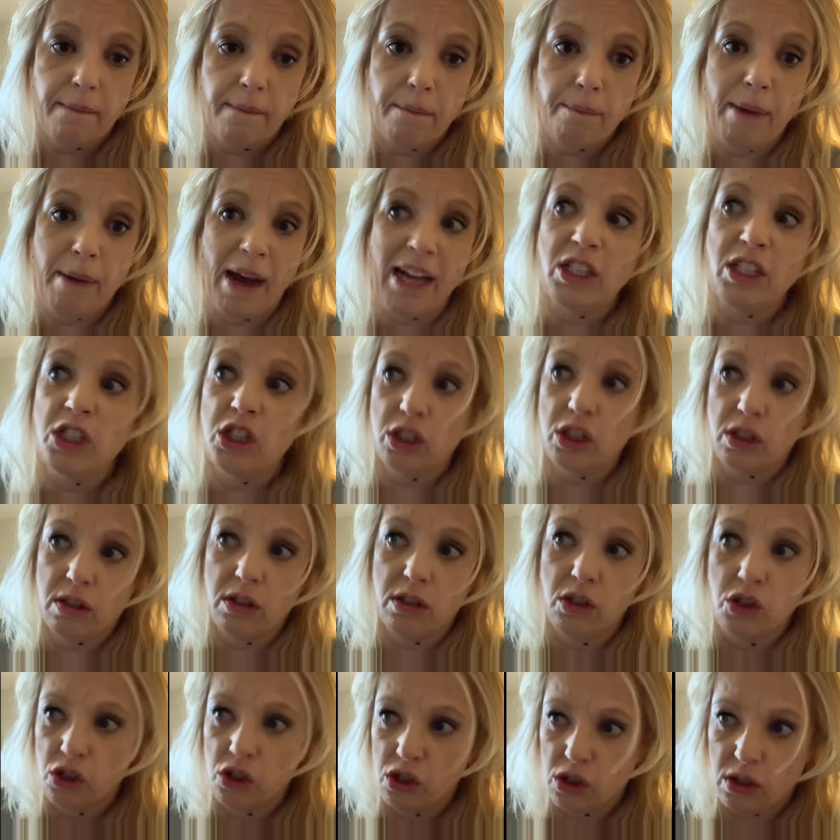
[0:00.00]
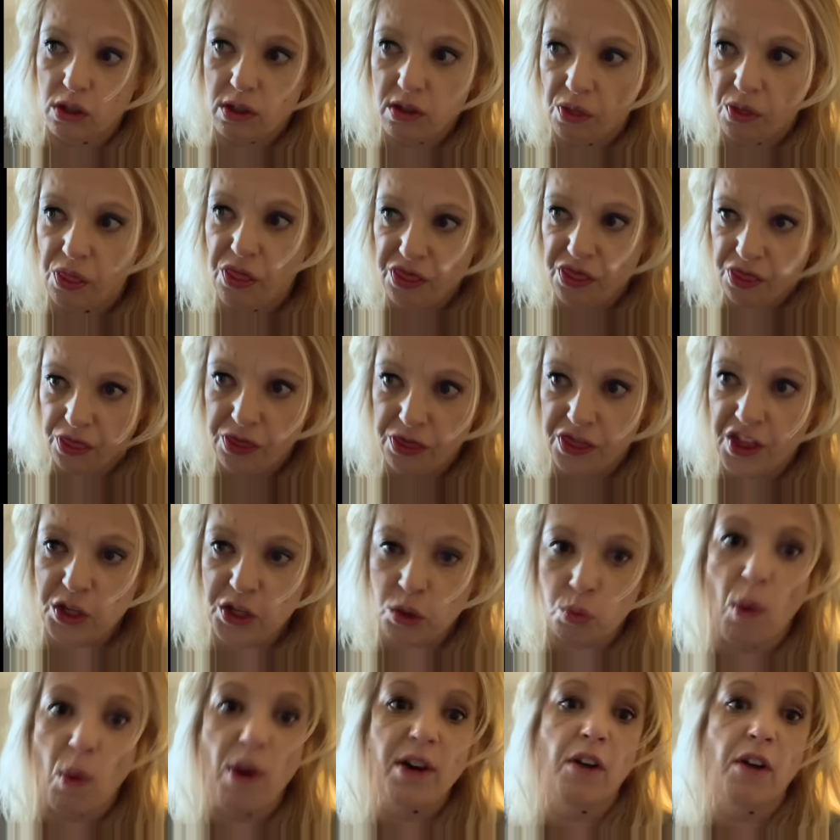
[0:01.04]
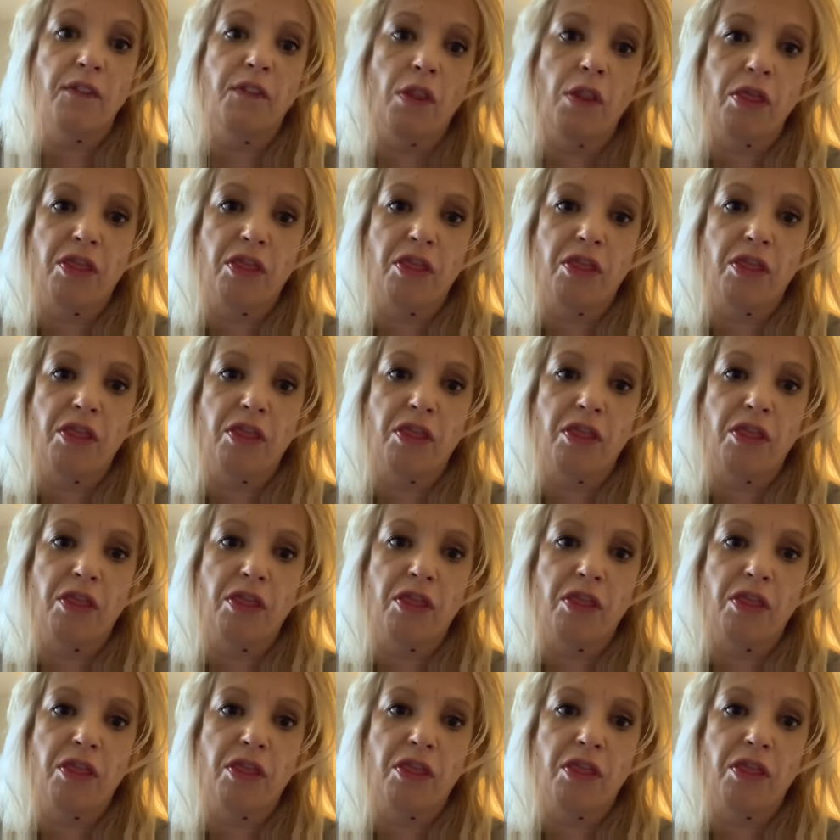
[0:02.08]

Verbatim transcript: by this wonderful